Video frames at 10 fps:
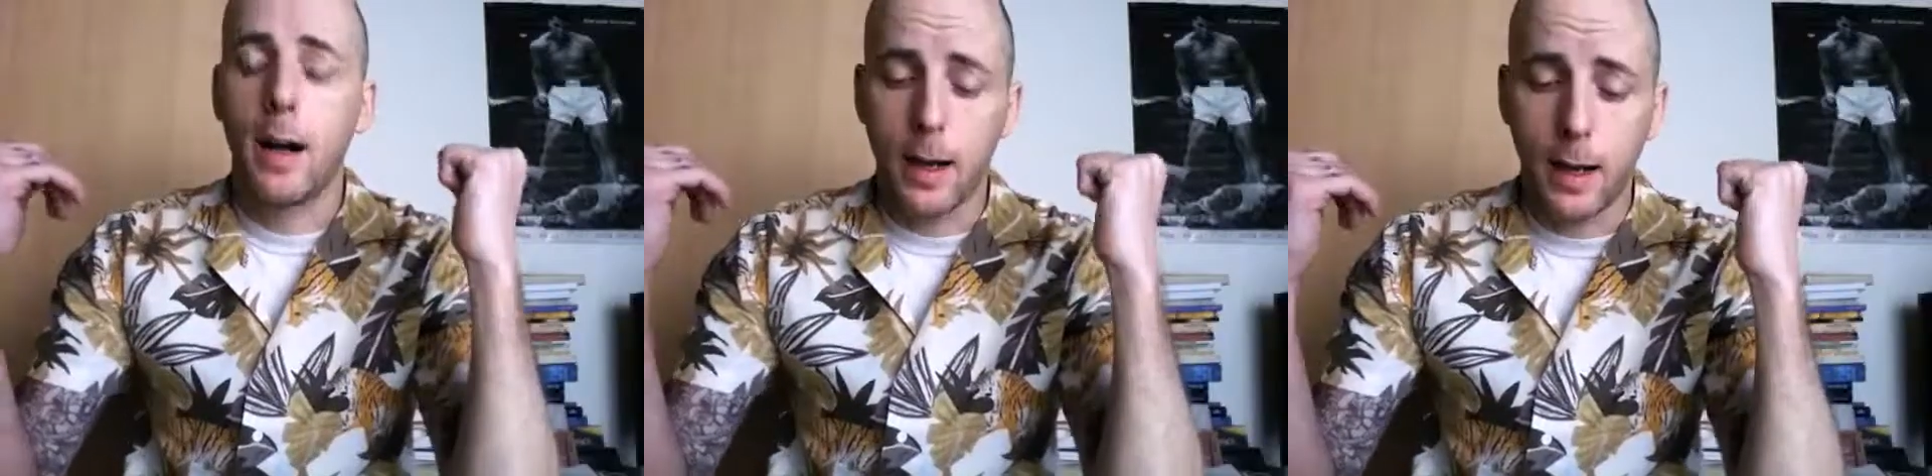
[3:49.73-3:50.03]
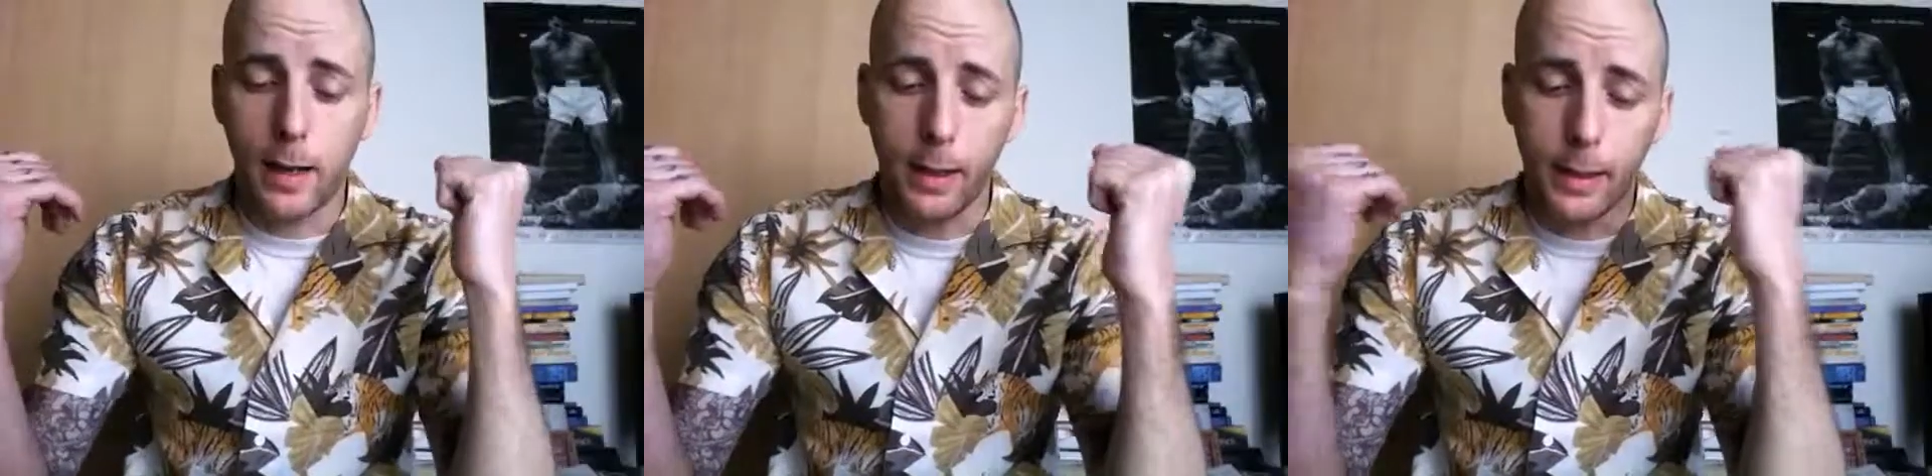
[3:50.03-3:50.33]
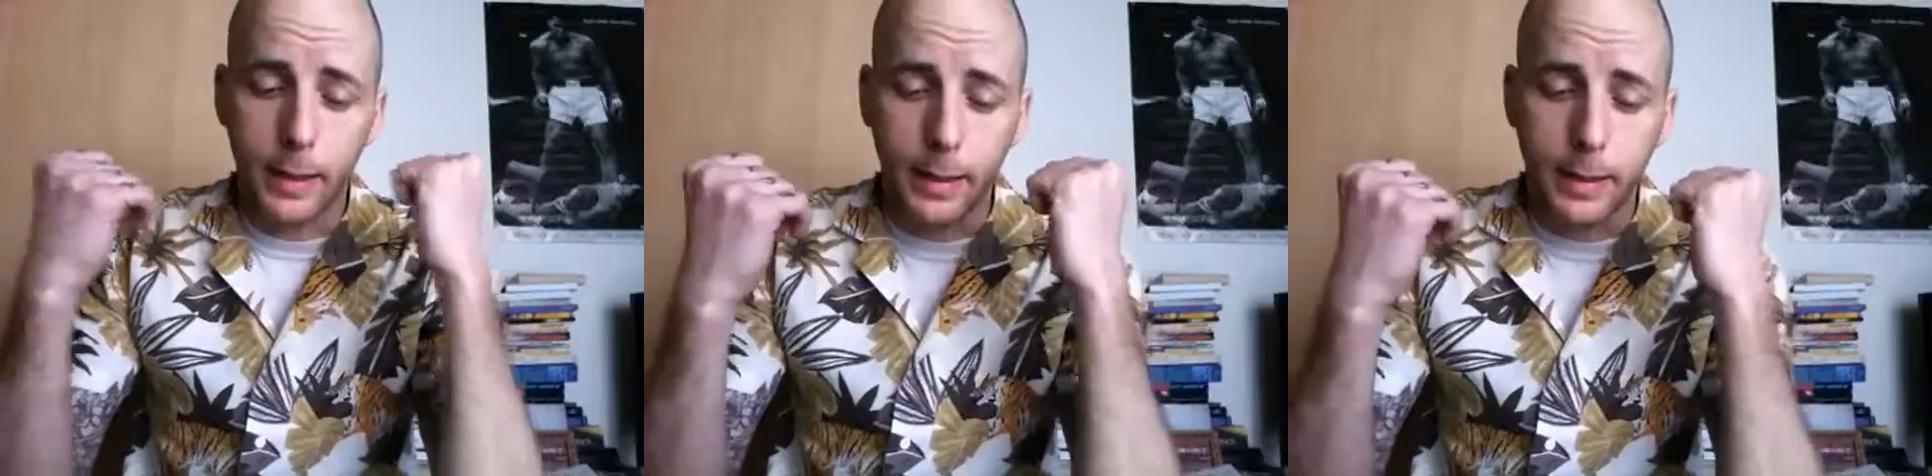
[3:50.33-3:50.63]
very
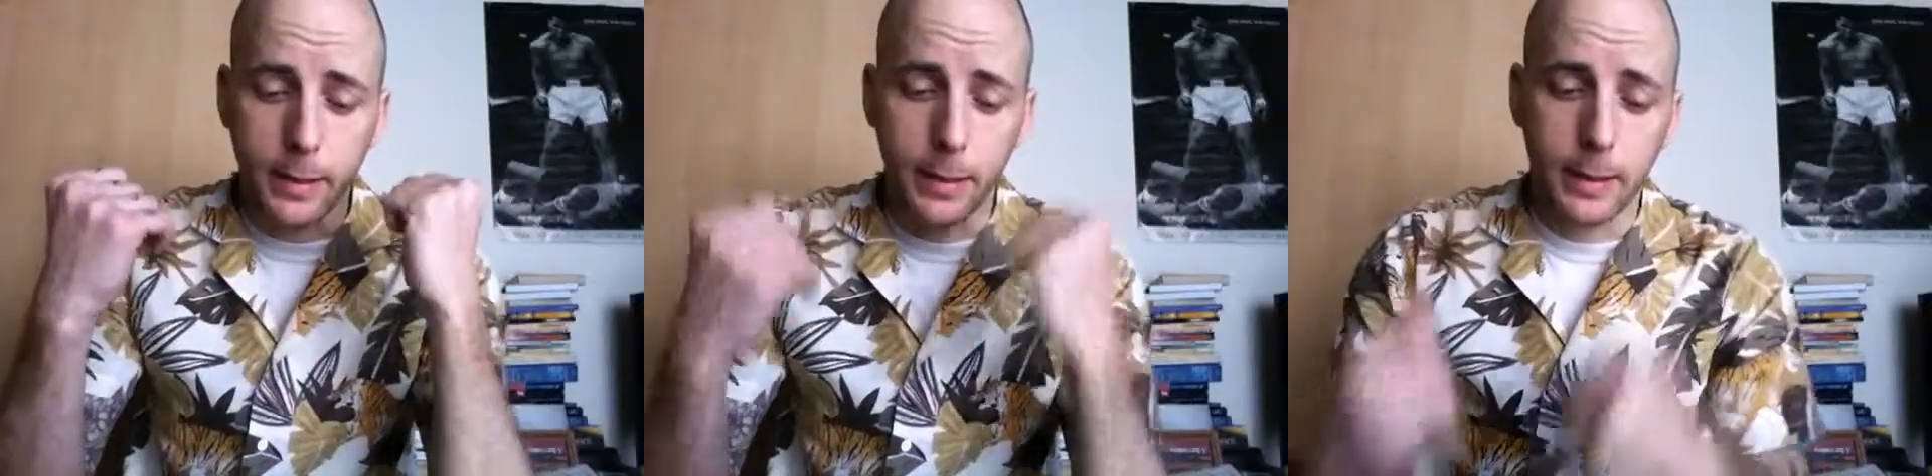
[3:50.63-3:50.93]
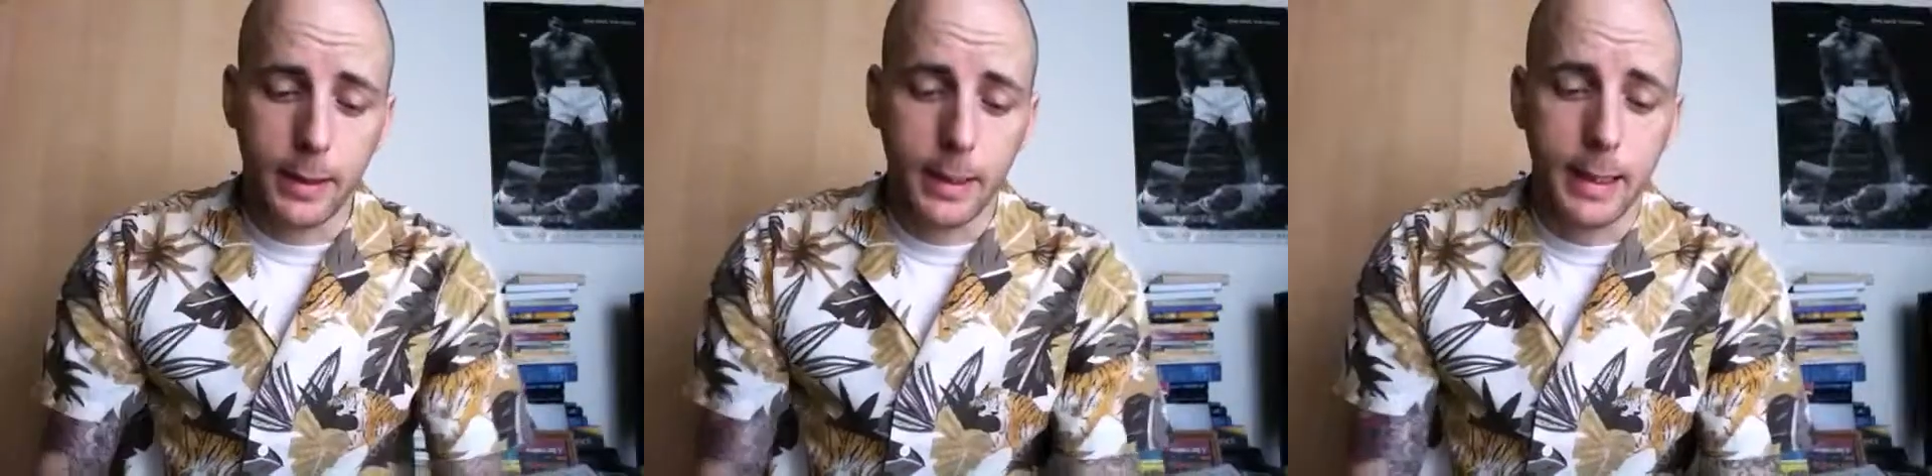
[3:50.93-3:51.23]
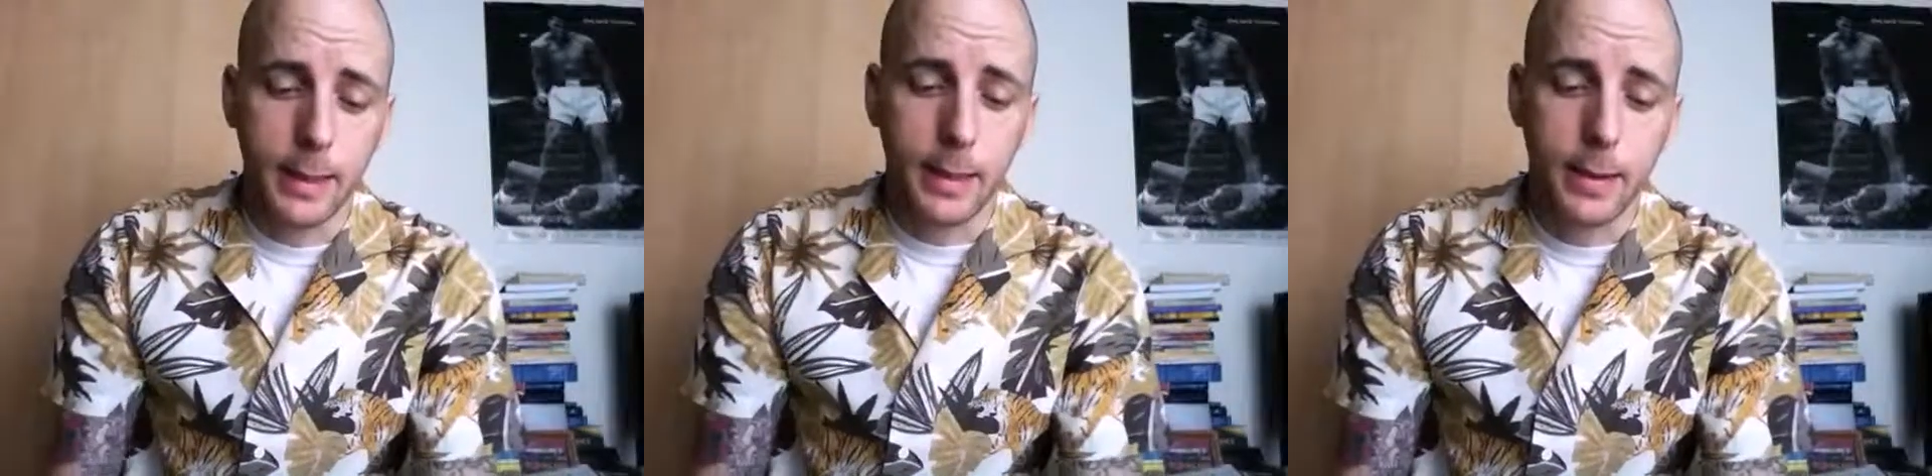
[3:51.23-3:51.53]
dramatic
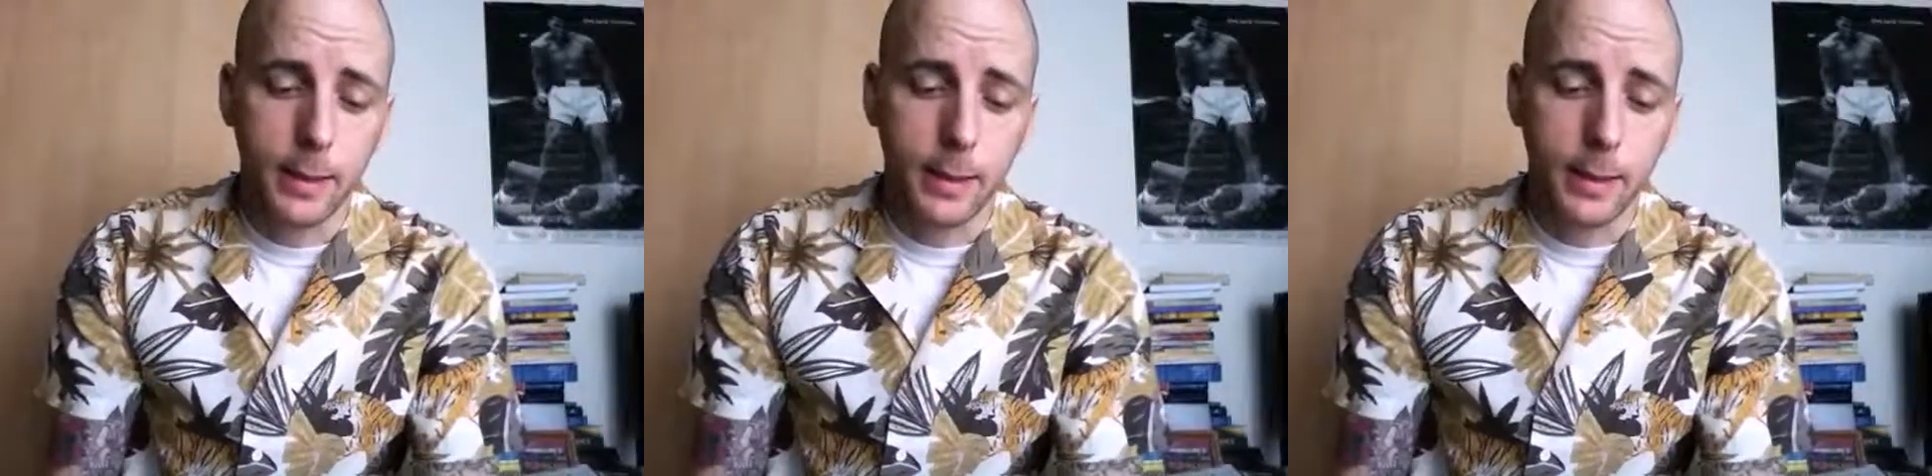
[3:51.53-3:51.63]
soundtrack.